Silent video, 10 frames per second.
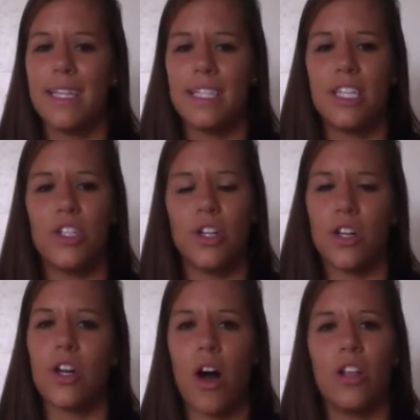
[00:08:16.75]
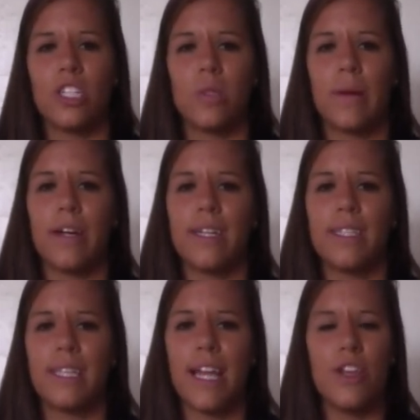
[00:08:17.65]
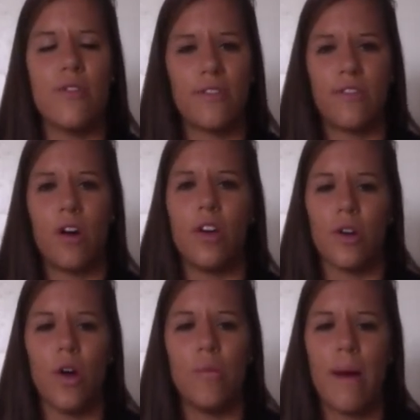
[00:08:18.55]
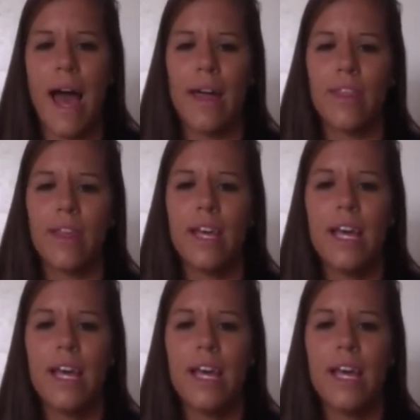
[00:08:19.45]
This is your college experience, and you have to follow your own path.